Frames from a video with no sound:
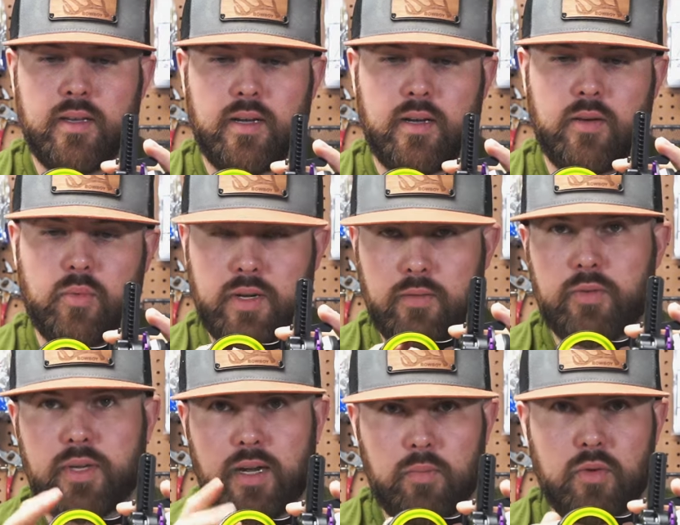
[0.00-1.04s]
whenever you
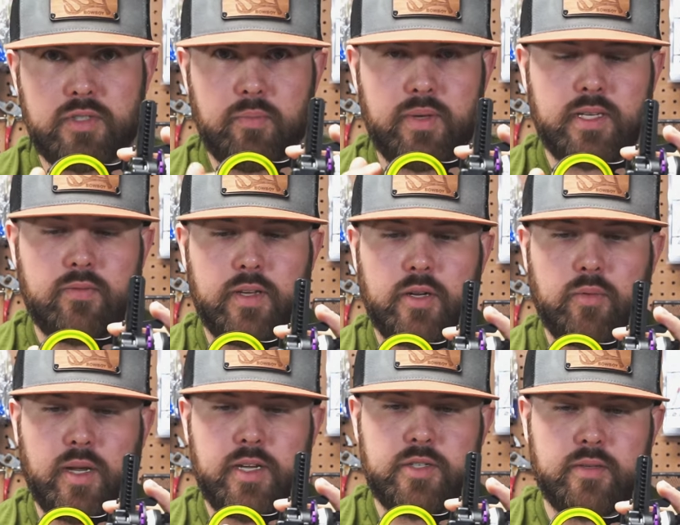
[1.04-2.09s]
got a multi-pin
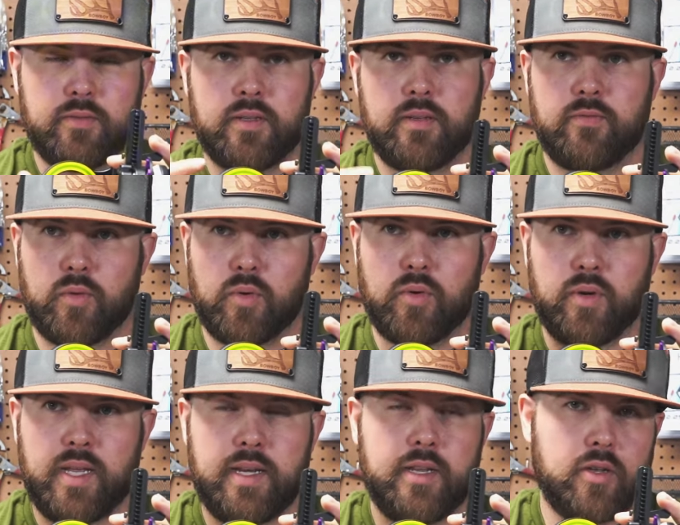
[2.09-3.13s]
configuration
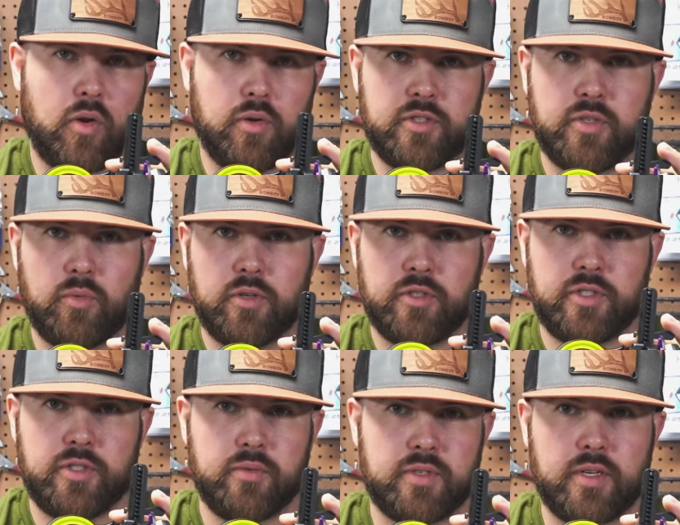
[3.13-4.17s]
for any yardage you want to shoot.